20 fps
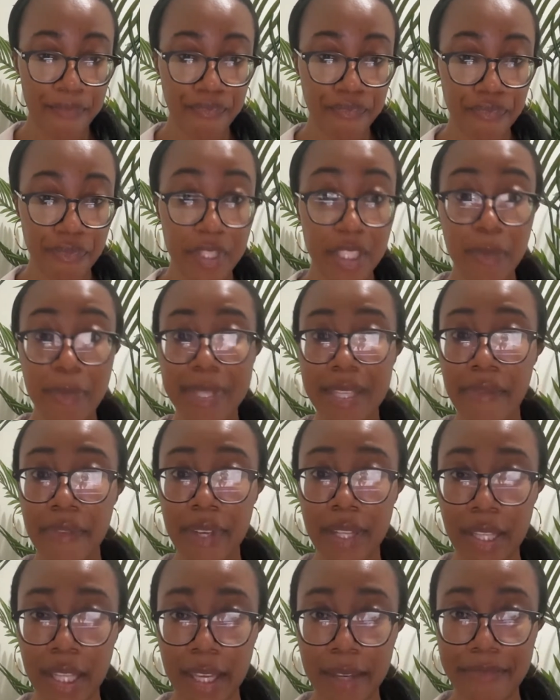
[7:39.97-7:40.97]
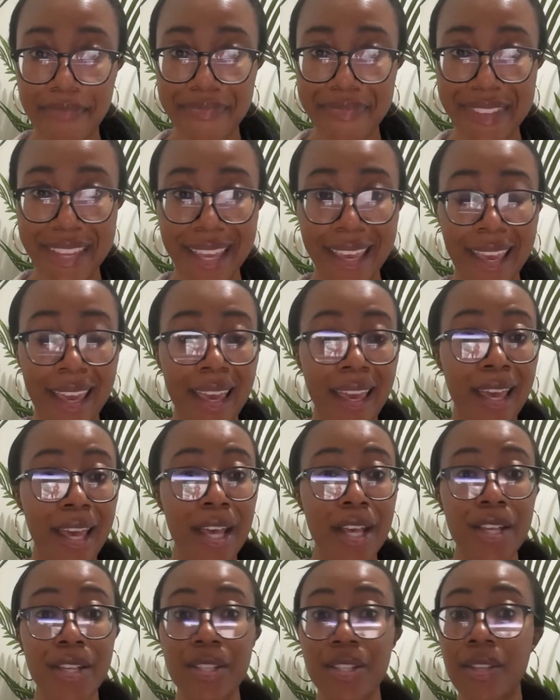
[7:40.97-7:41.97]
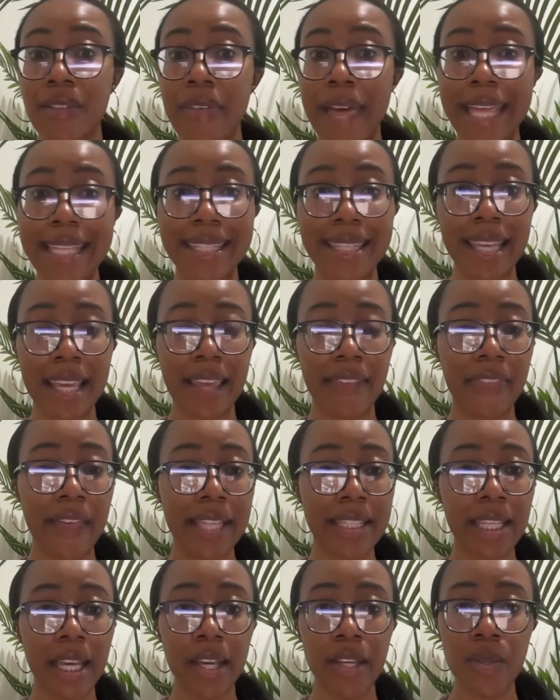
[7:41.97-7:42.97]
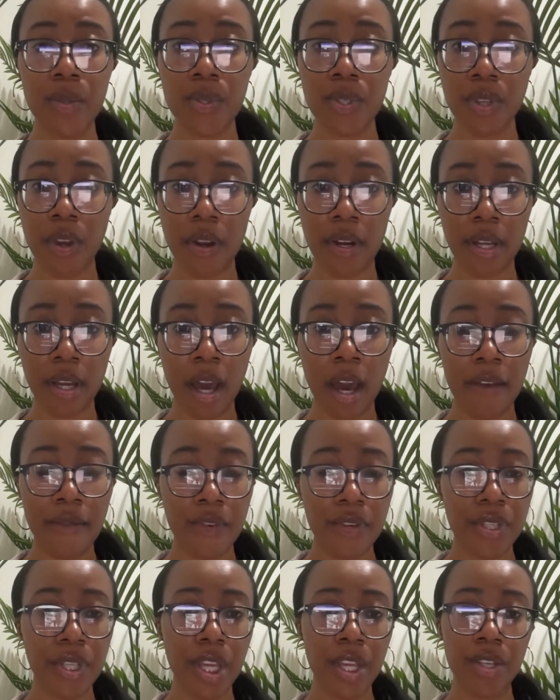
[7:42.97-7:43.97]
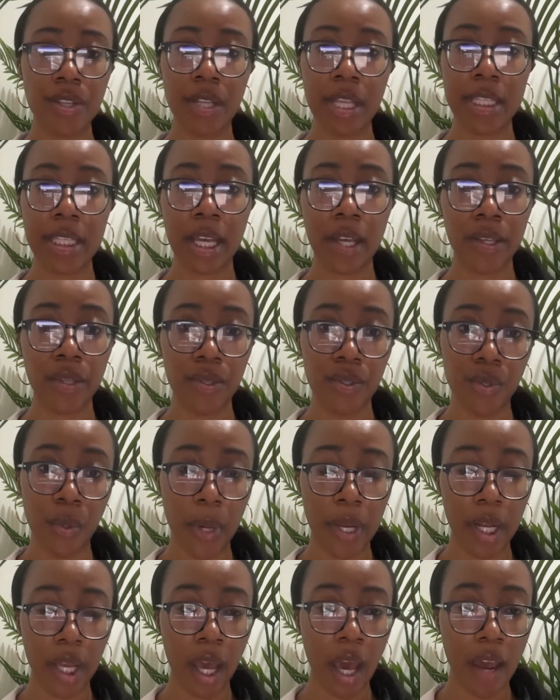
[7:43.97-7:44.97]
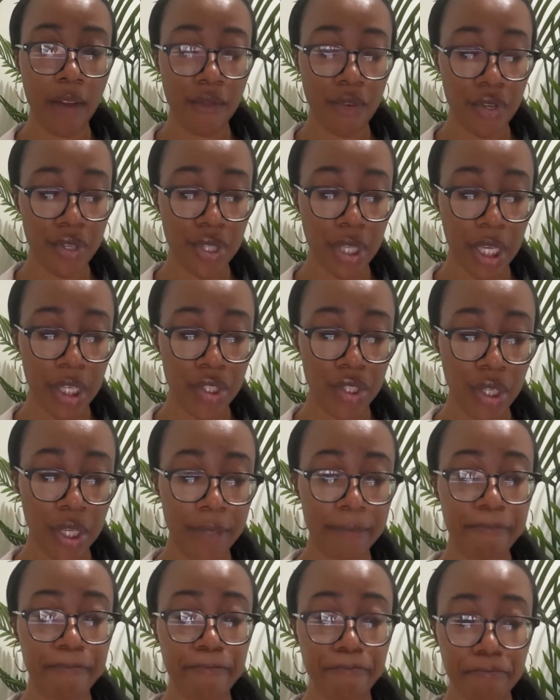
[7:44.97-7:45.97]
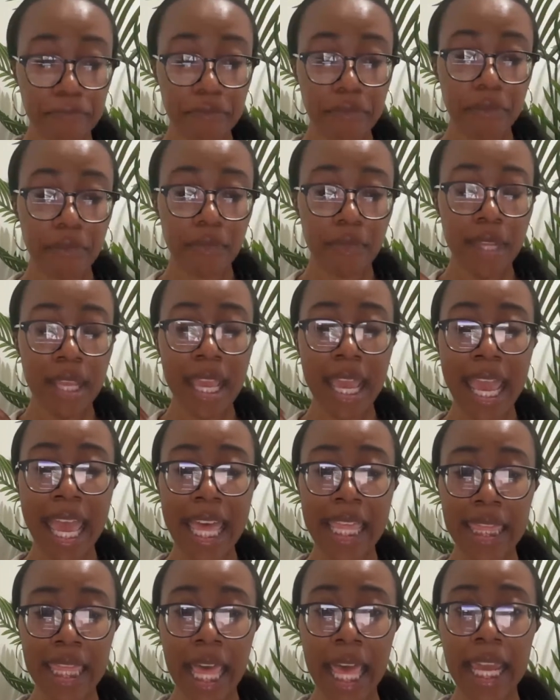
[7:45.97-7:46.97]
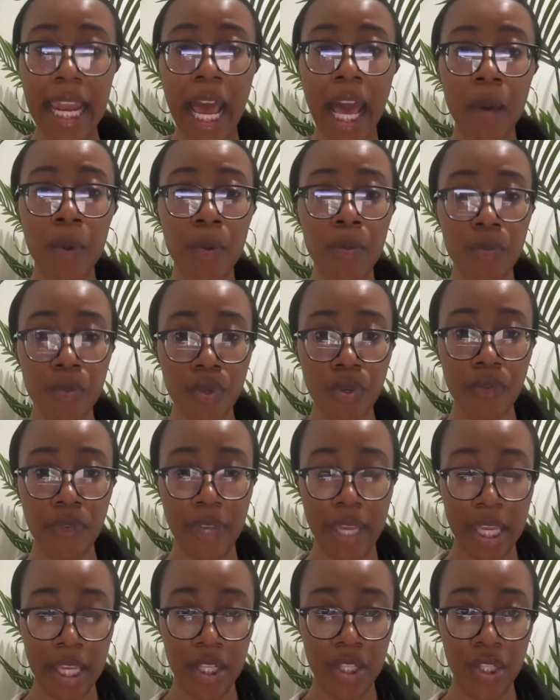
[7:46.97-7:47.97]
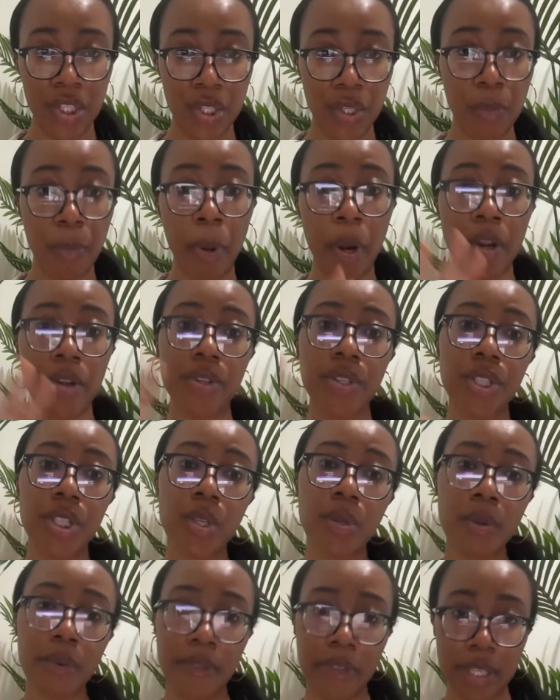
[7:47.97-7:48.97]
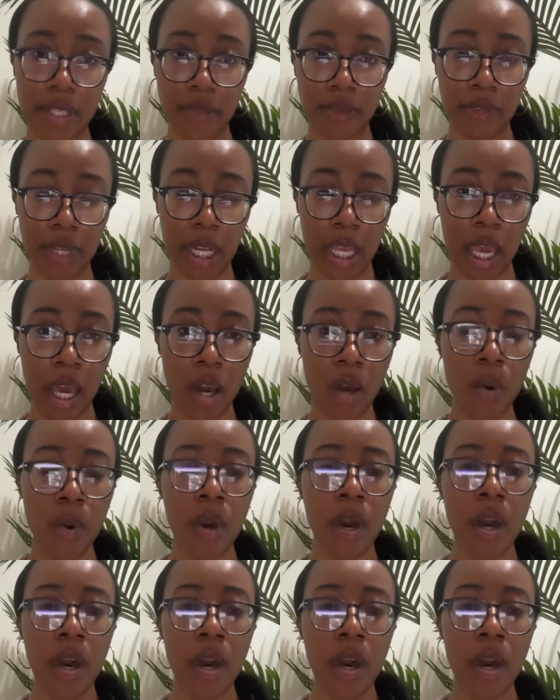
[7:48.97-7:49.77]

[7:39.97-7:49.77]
specifically. So that's it. That's how you start a conversation. That's how you join a conversation. And then I will move into part two of this video